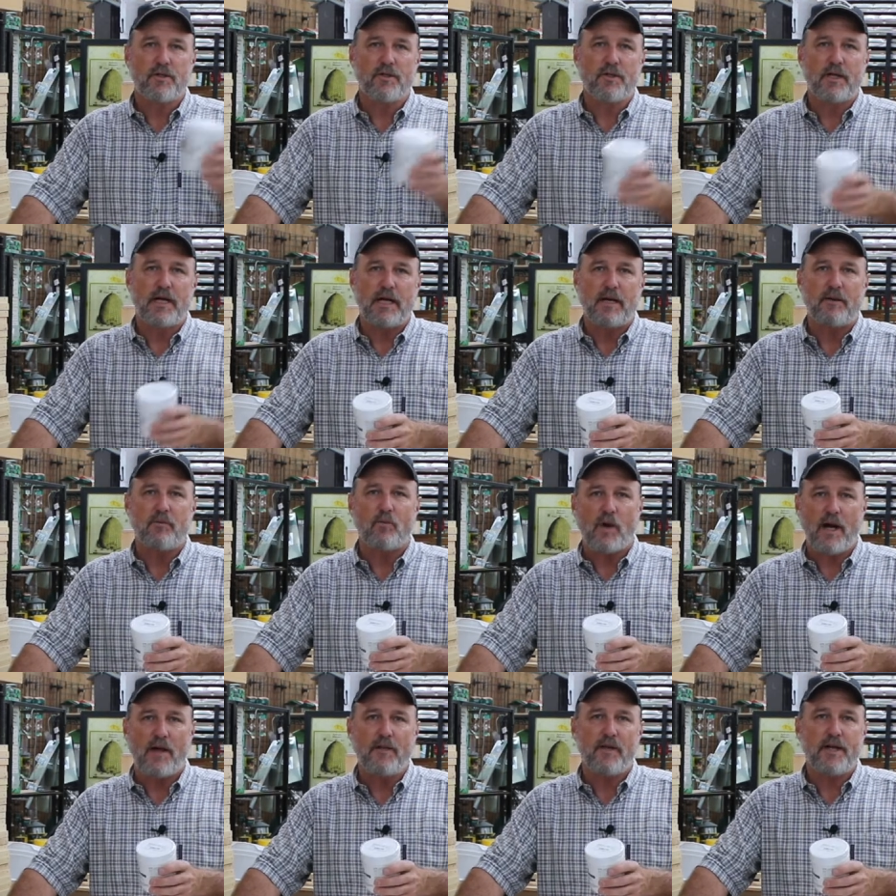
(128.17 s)

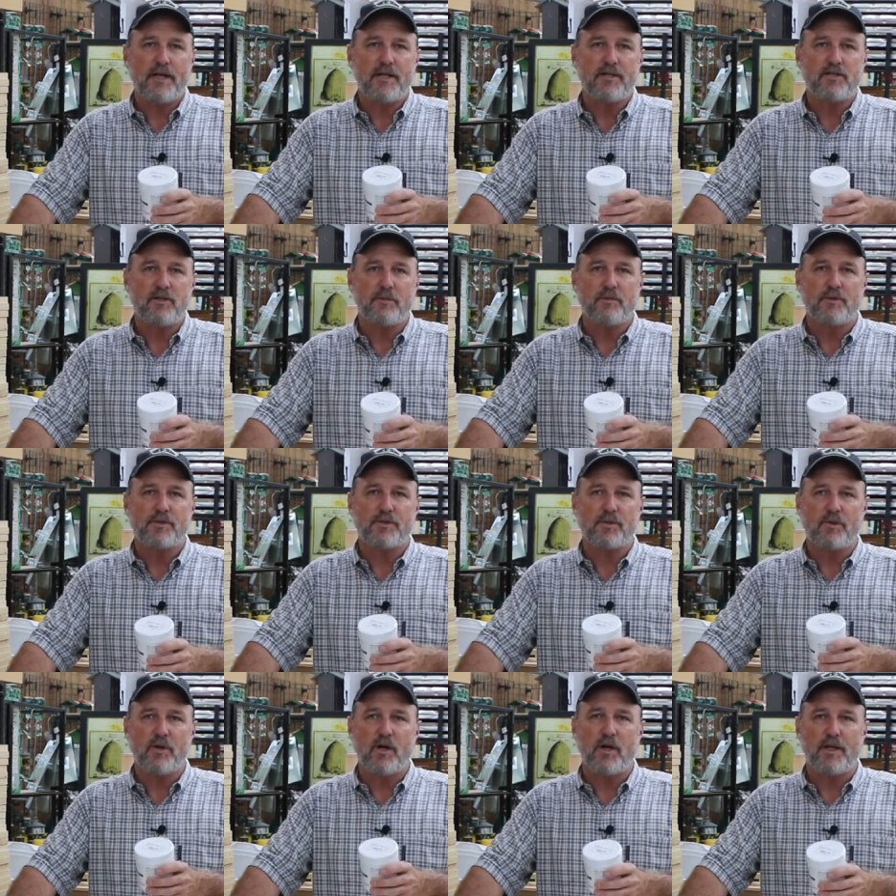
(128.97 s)
while the honey supers
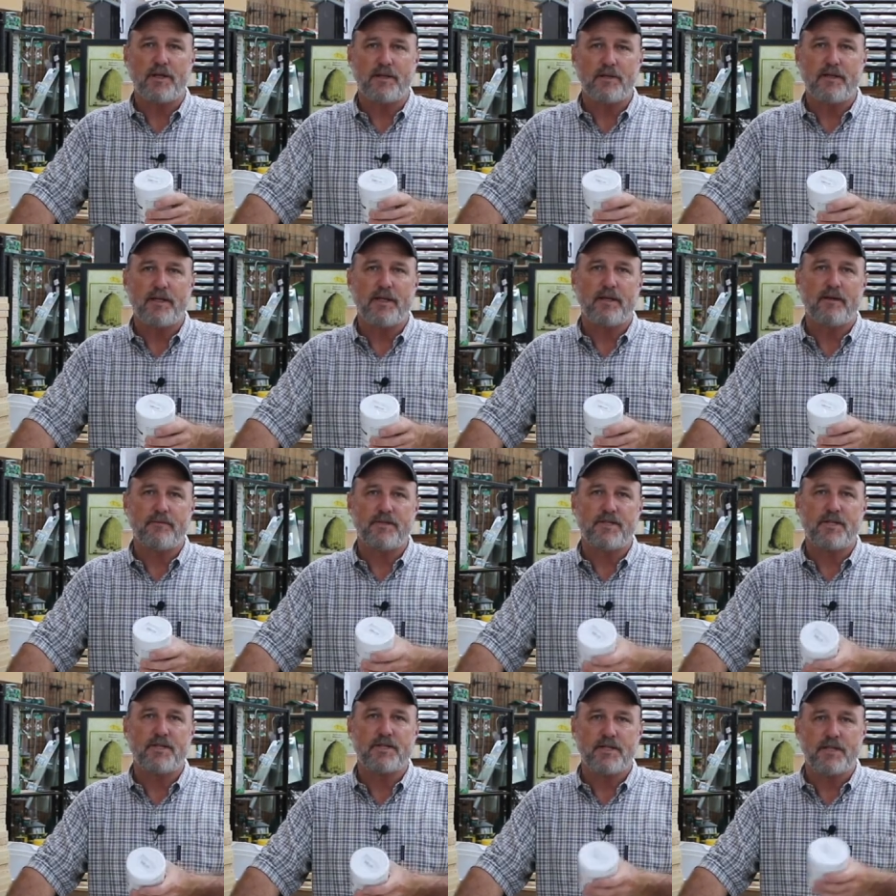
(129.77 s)
are on,
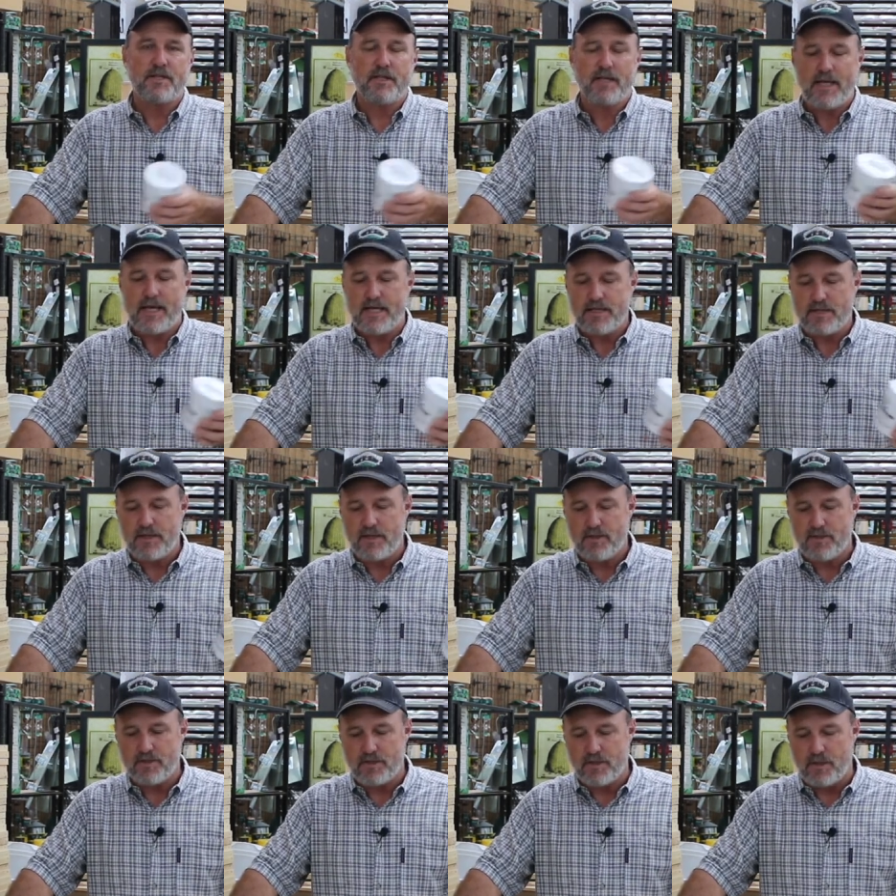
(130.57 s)
just in the last
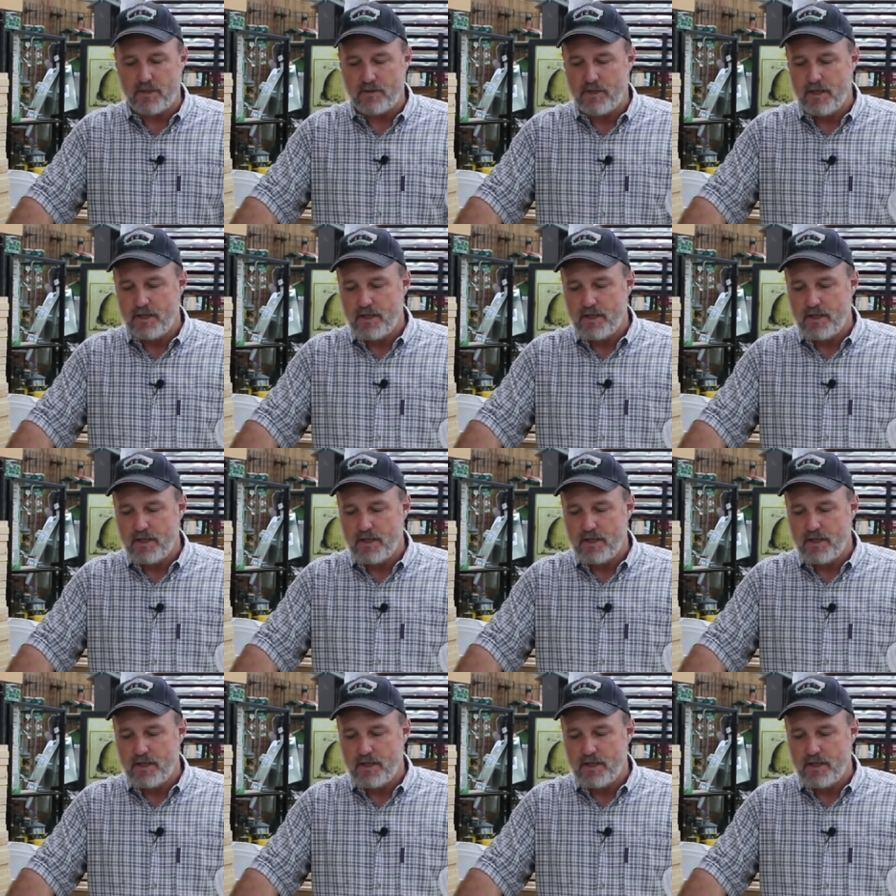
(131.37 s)
year or so.